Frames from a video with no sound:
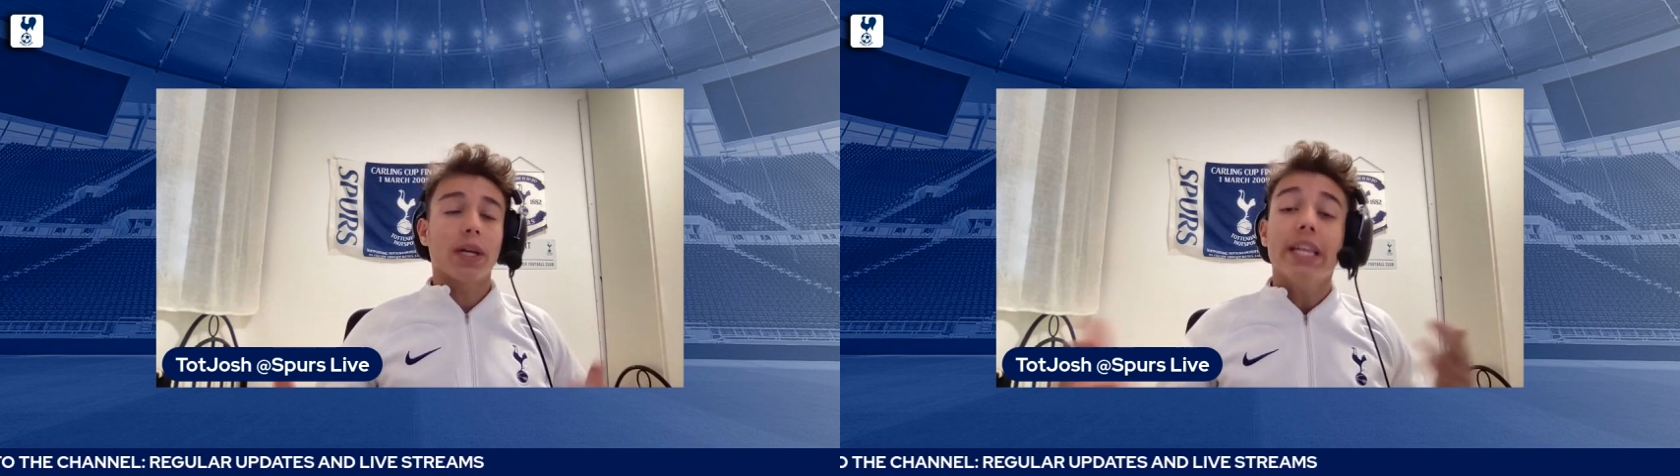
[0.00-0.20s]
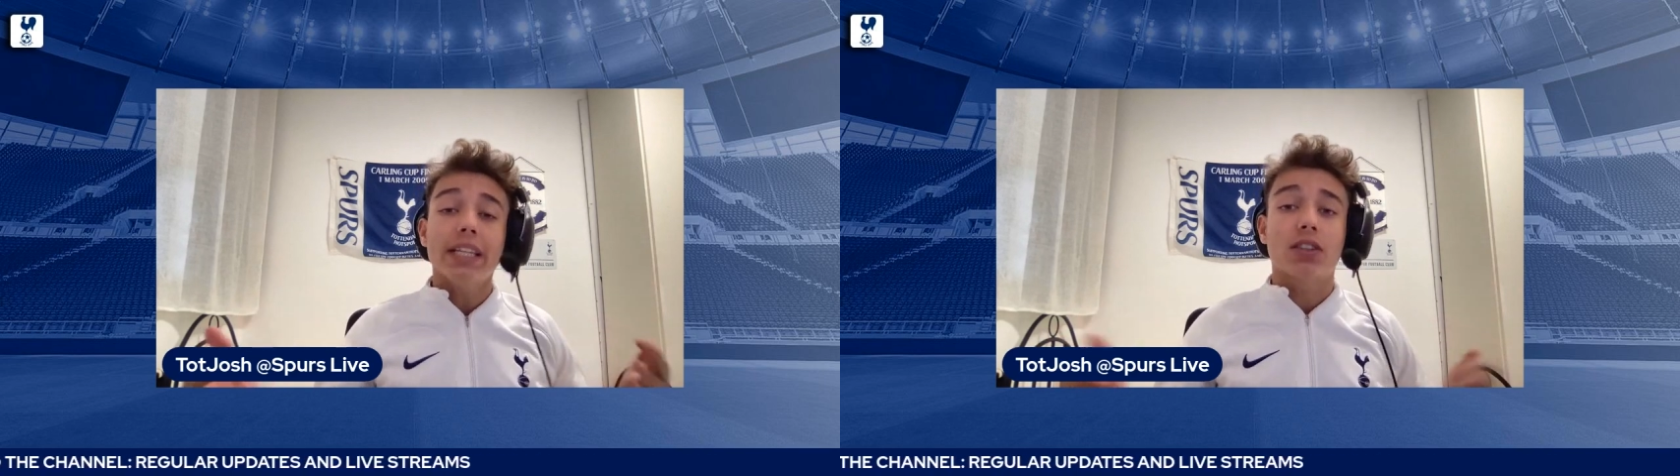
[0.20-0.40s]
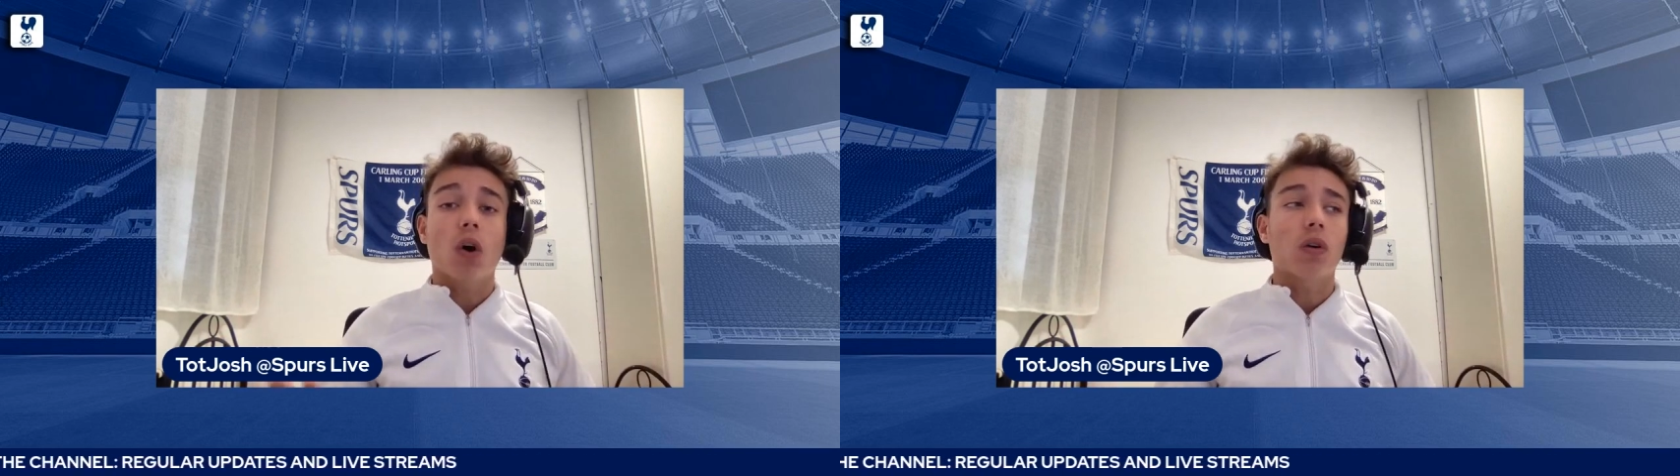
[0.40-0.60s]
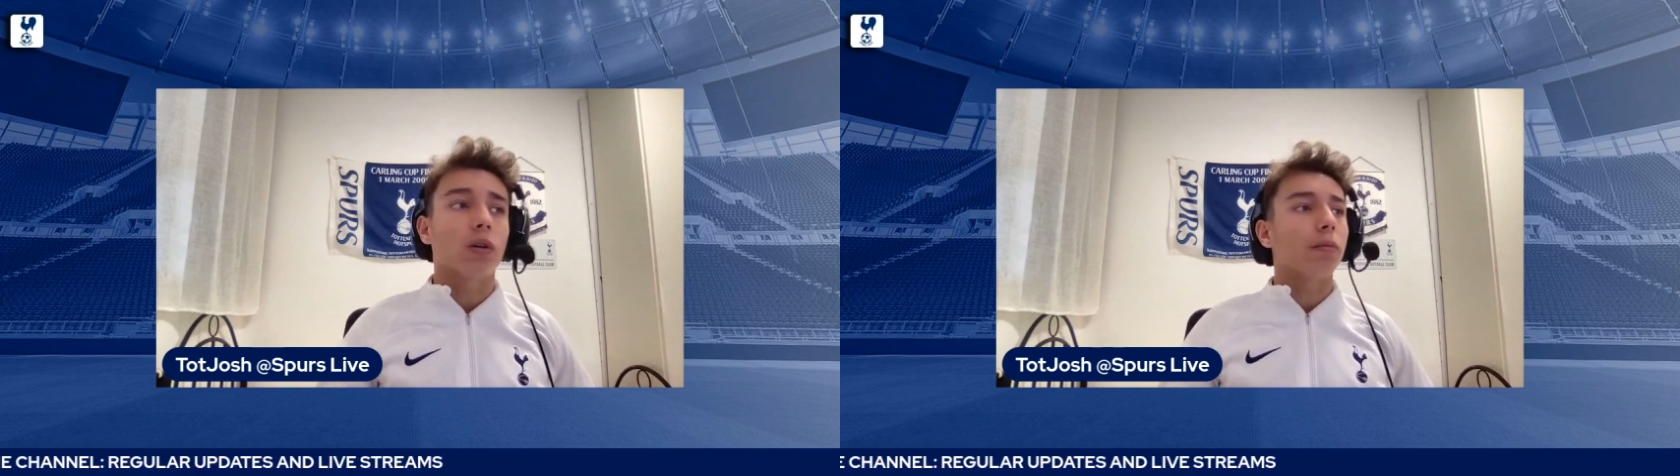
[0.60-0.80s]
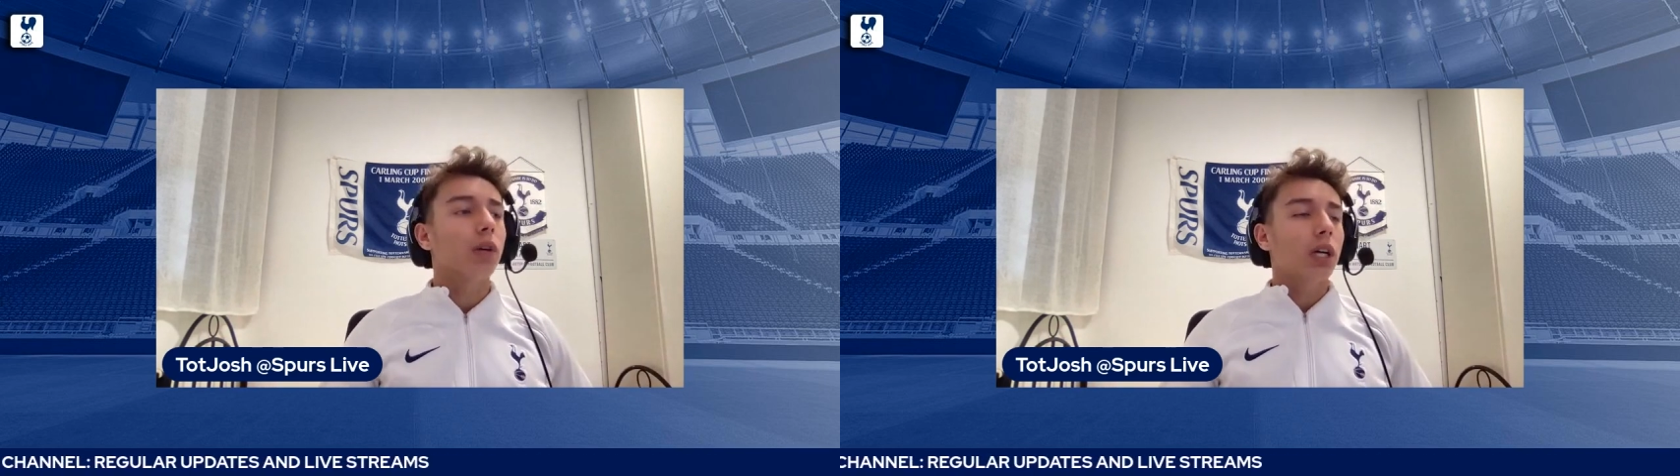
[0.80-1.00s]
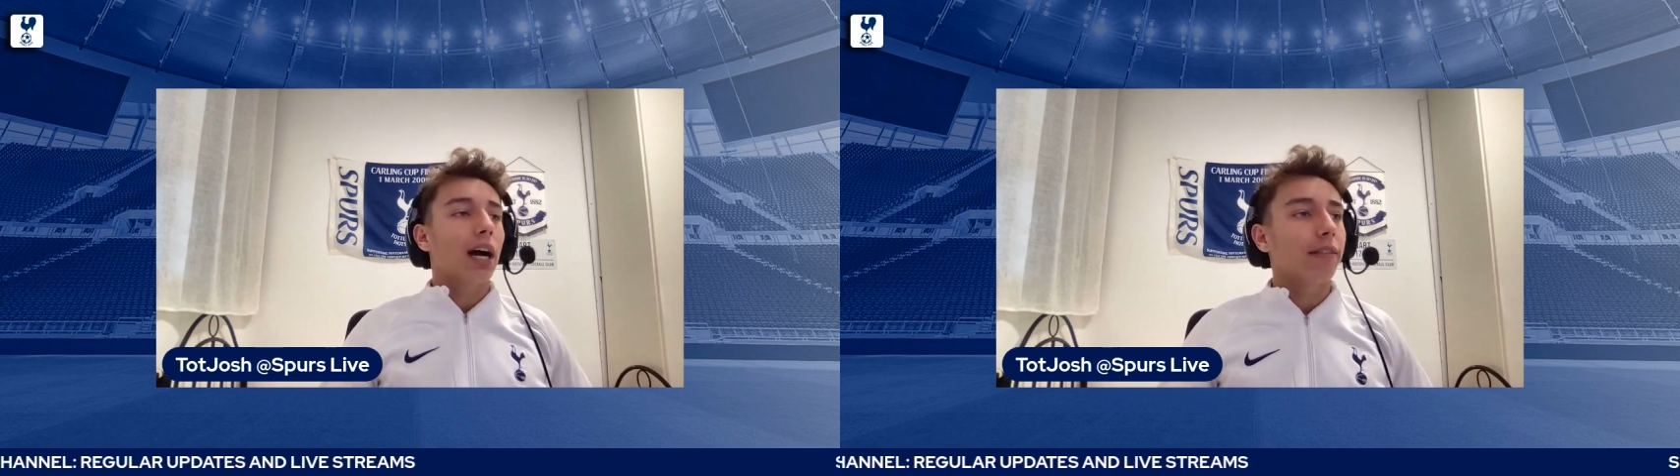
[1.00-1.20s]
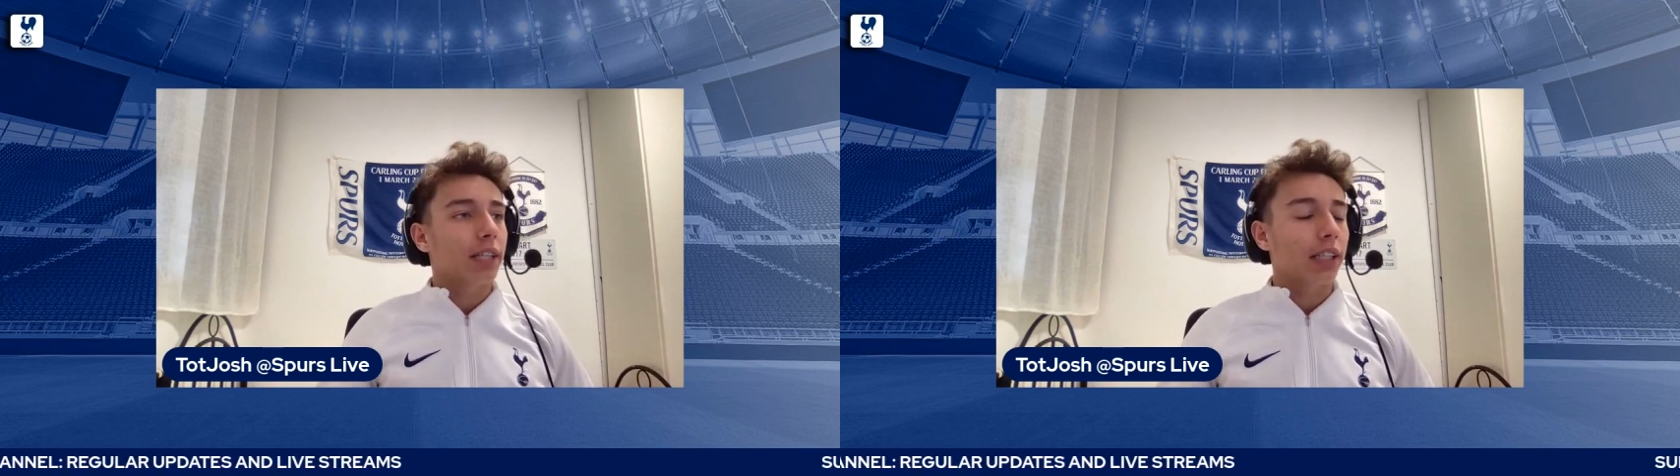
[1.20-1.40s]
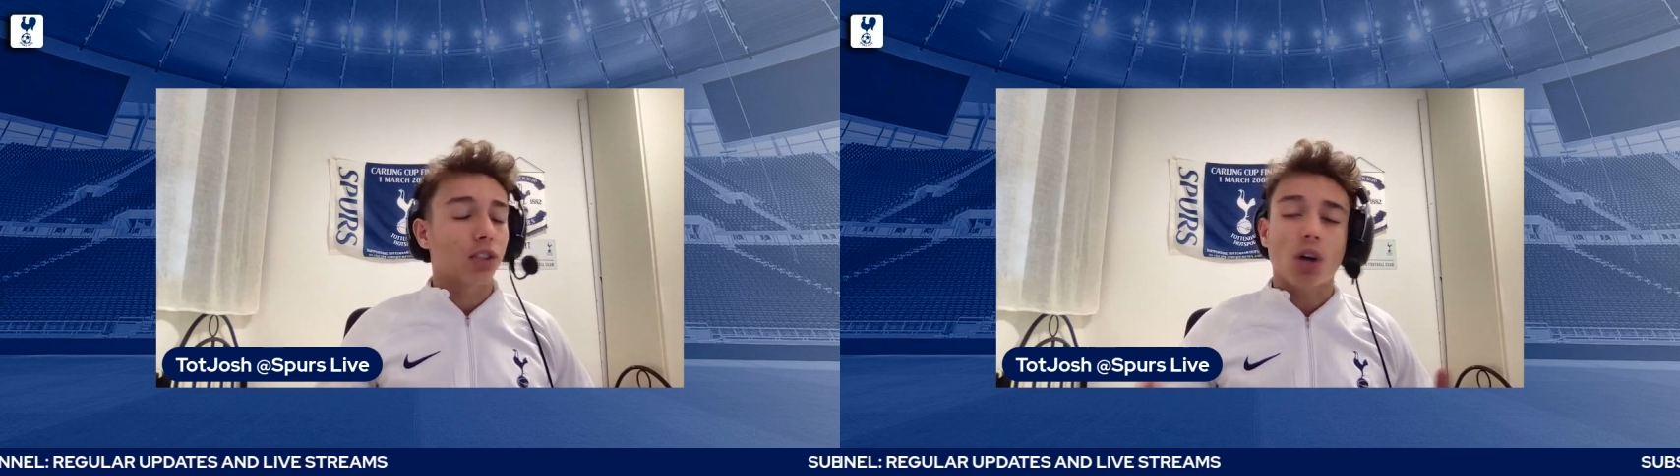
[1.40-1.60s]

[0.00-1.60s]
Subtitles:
He is Tottenham, Harry Kane.